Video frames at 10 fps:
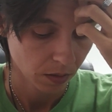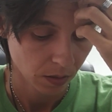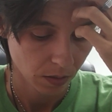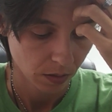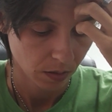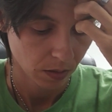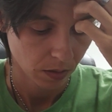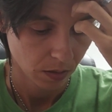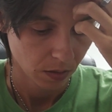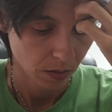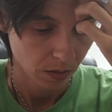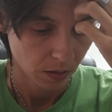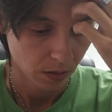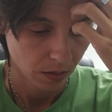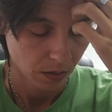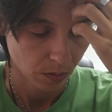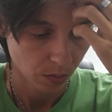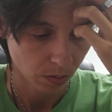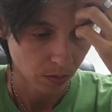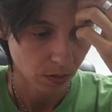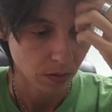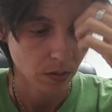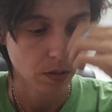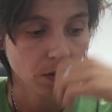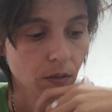Nothing is said.